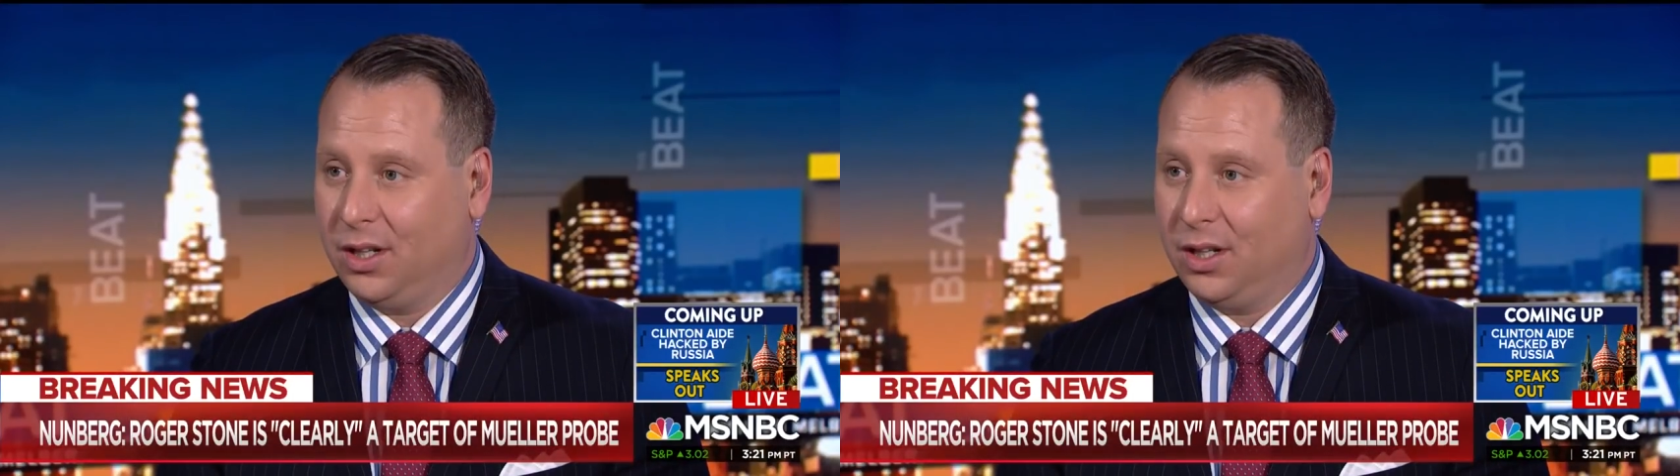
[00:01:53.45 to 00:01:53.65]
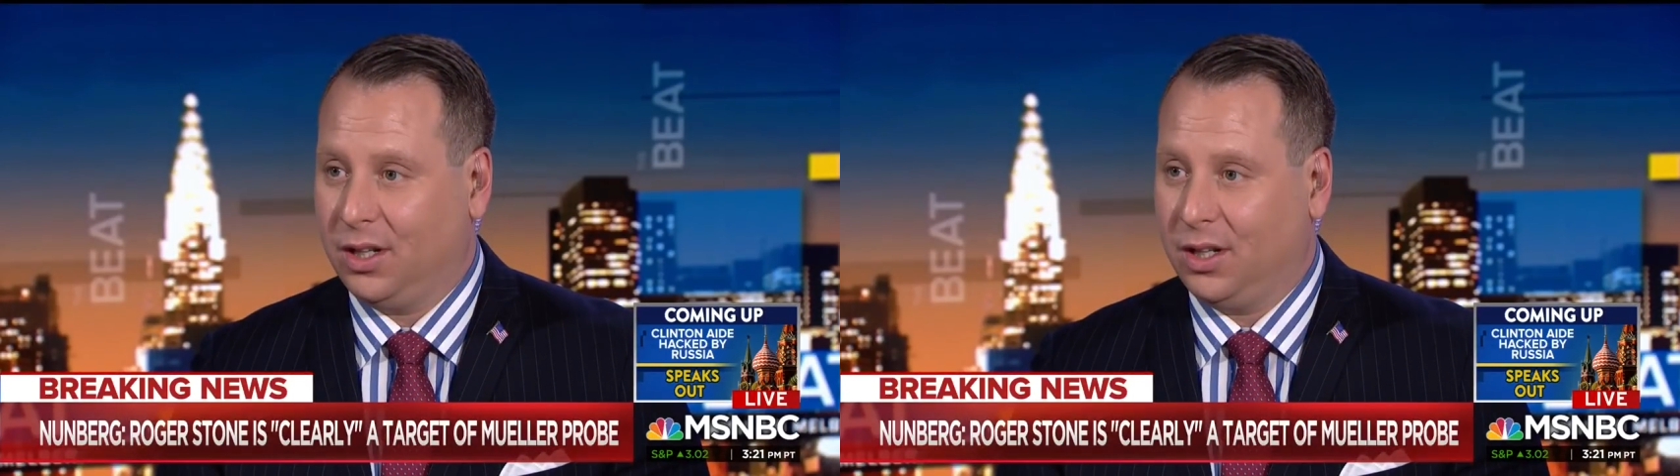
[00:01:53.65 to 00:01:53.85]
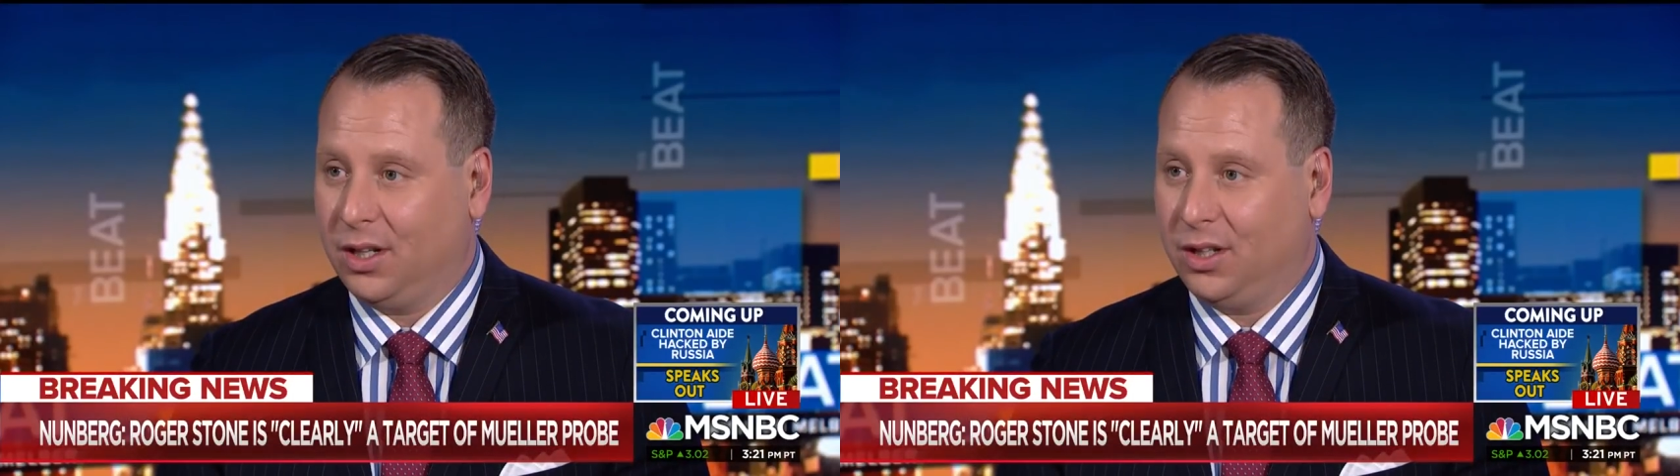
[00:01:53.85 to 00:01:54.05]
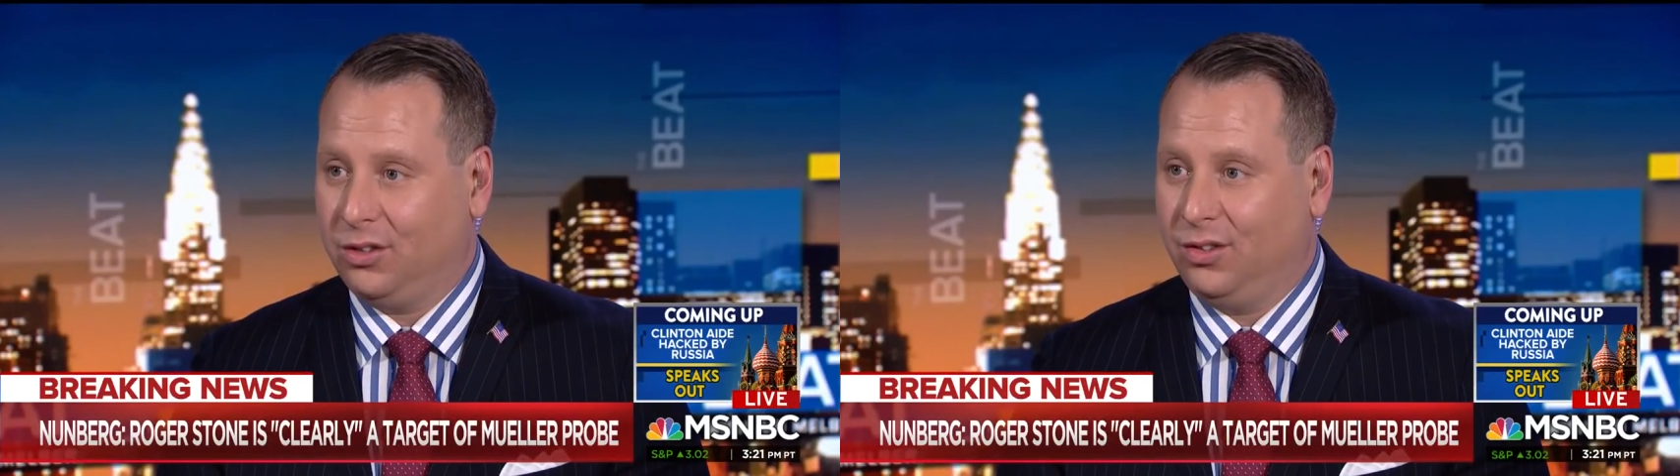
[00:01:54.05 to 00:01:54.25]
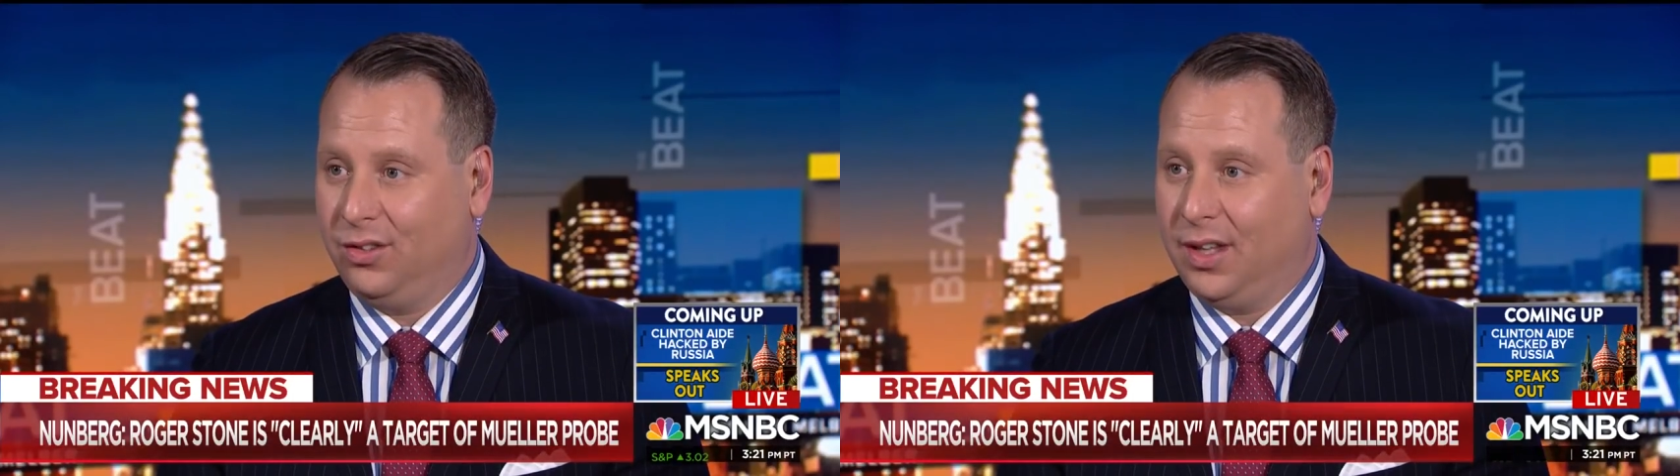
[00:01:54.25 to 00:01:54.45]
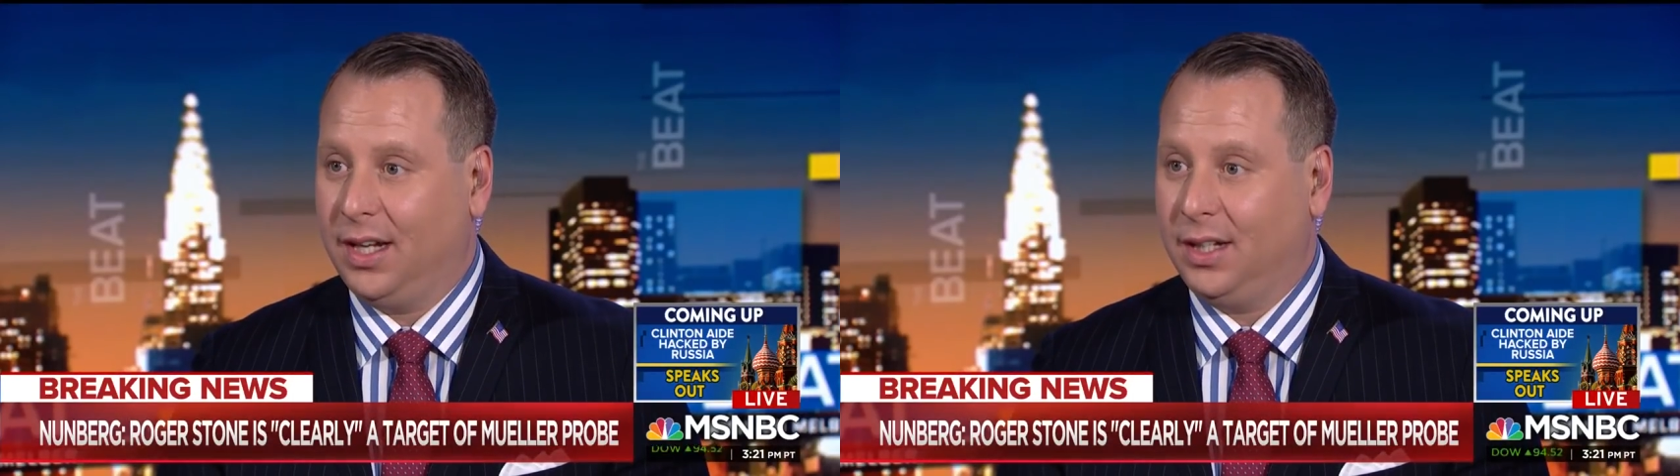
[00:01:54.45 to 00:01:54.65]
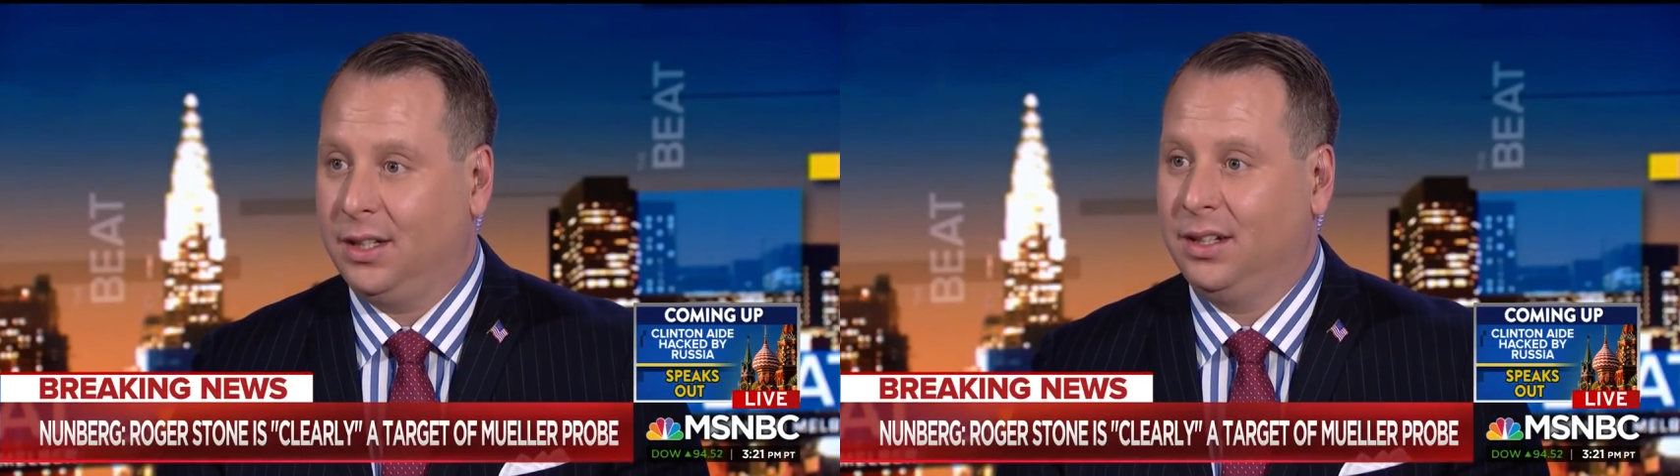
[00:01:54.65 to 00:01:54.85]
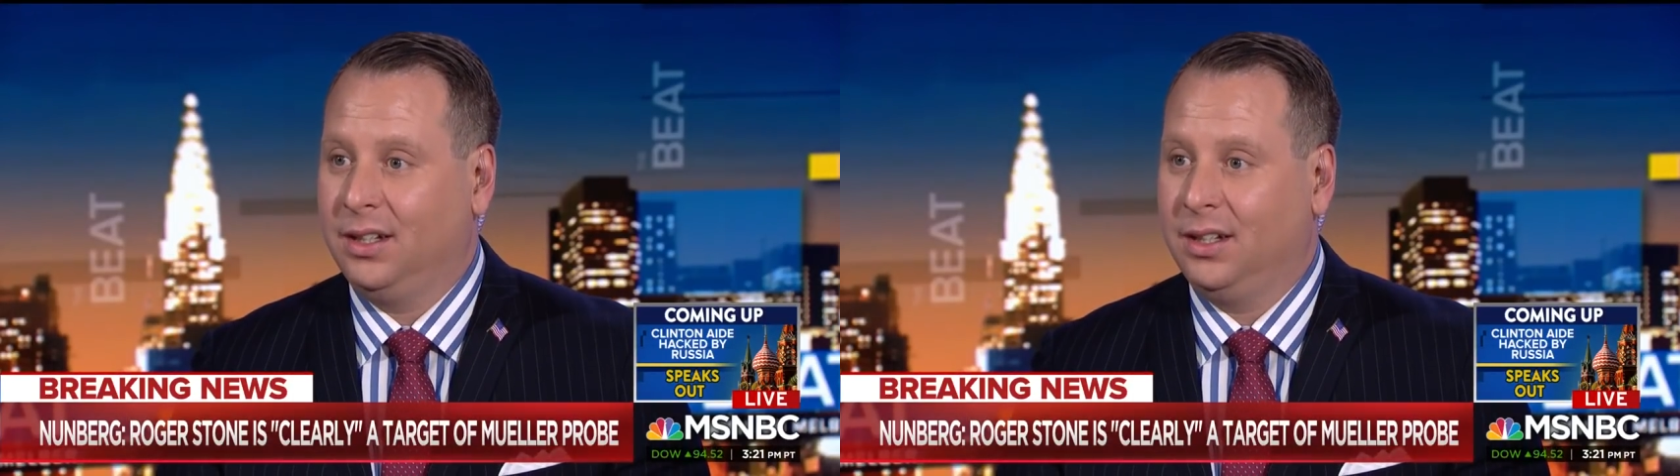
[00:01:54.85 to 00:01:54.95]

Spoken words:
said that the Russians did it,